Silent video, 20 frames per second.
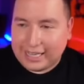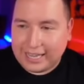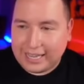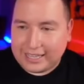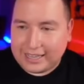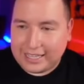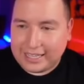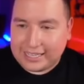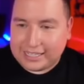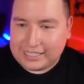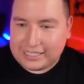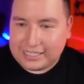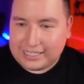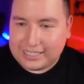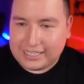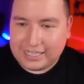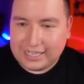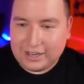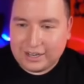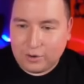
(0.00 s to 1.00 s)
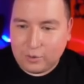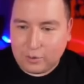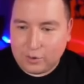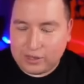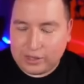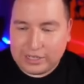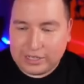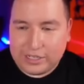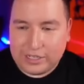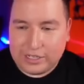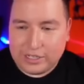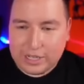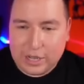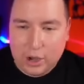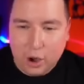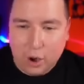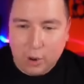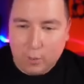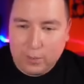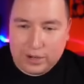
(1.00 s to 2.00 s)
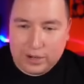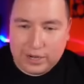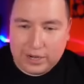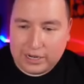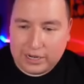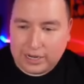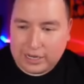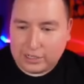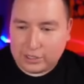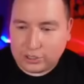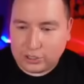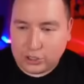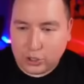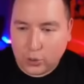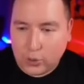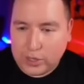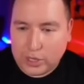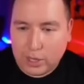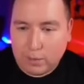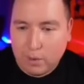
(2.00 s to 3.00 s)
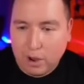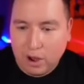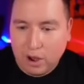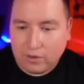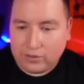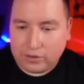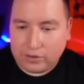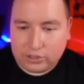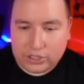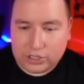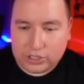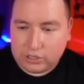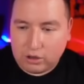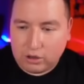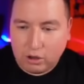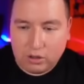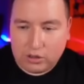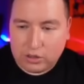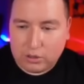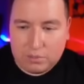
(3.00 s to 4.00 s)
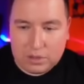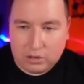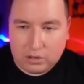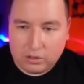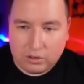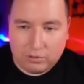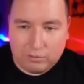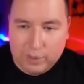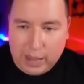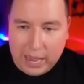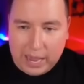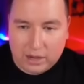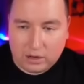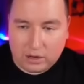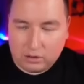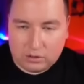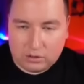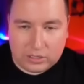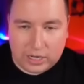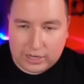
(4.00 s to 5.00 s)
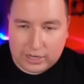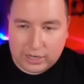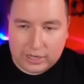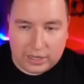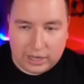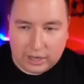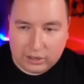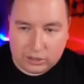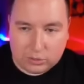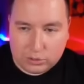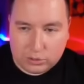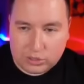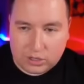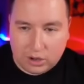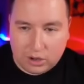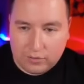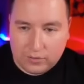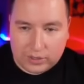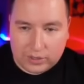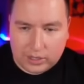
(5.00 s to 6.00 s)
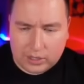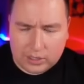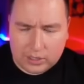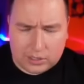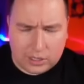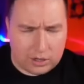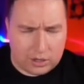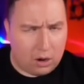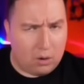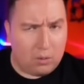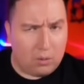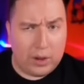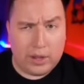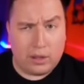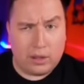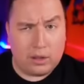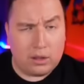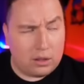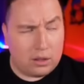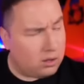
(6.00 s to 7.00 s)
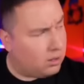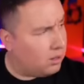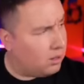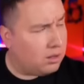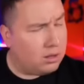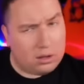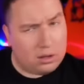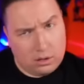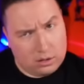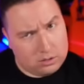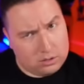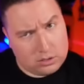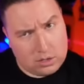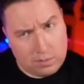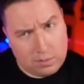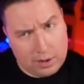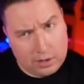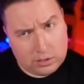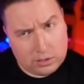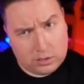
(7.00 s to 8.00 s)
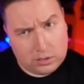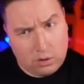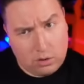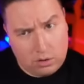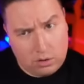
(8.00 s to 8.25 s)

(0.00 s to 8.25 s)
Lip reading: this, where this is the opening into showing them off. They're just all in the middle of battle, taking down some stuff, and then it's like, oh wait, something else is going